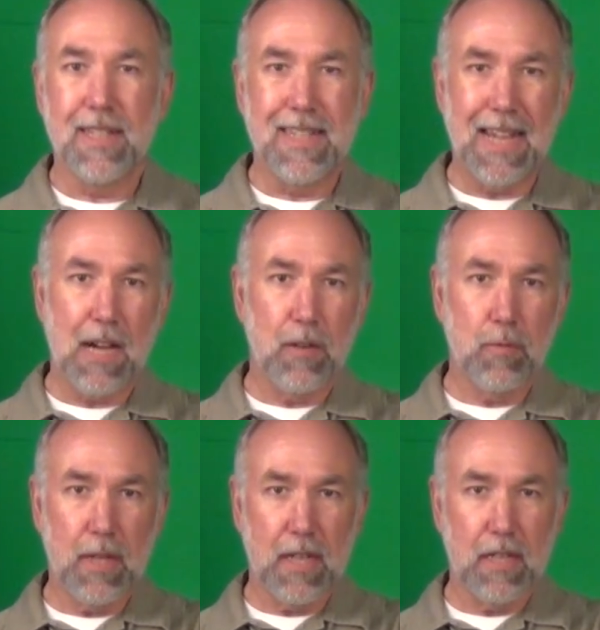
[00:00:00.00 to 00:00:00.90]

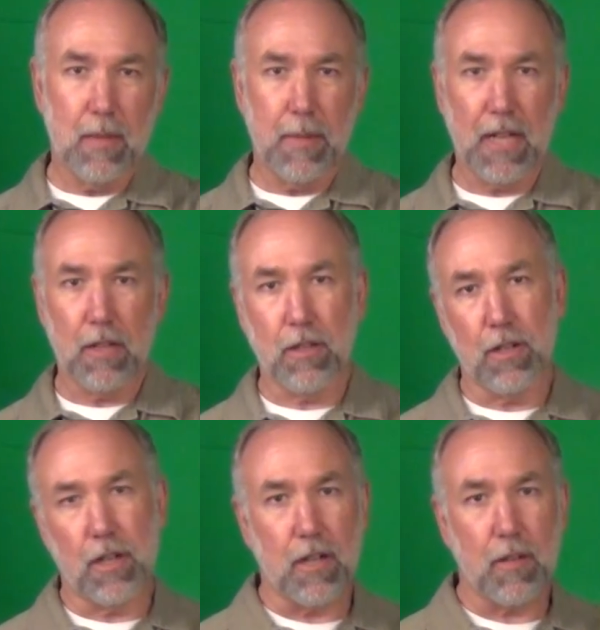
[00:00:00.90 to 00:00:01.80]
downwind and they make a
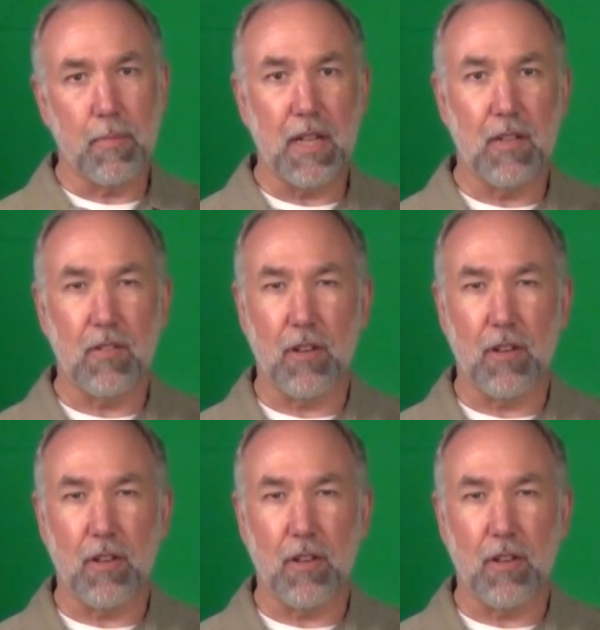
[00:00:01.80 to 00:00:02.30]
little arc because